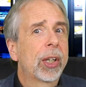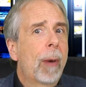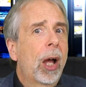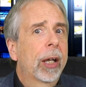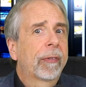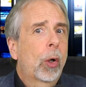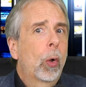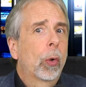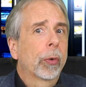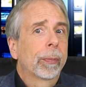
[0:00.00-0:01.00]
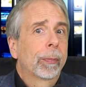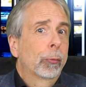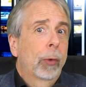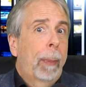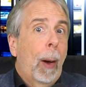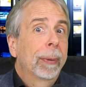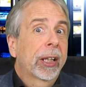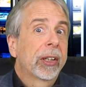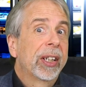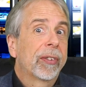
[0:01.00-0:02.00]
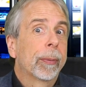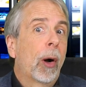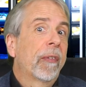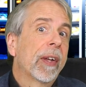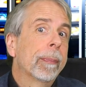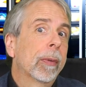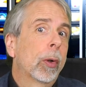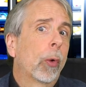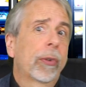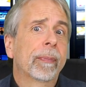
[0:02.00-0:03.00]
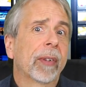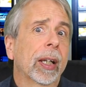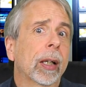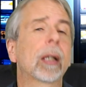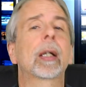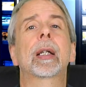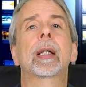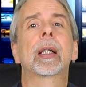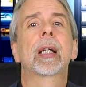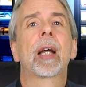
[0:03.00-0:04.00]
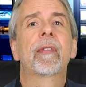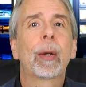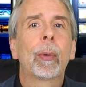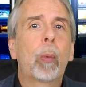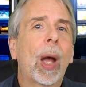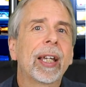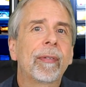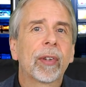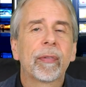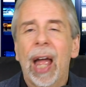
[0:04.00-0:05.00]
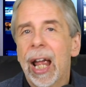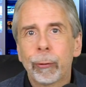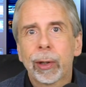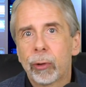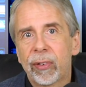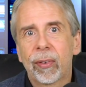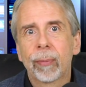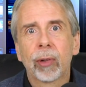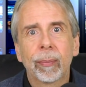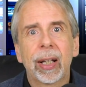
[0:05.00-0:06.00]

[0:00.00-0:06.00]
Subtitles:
she might have caught Republicanism off him or something. There were waves of angry criticism from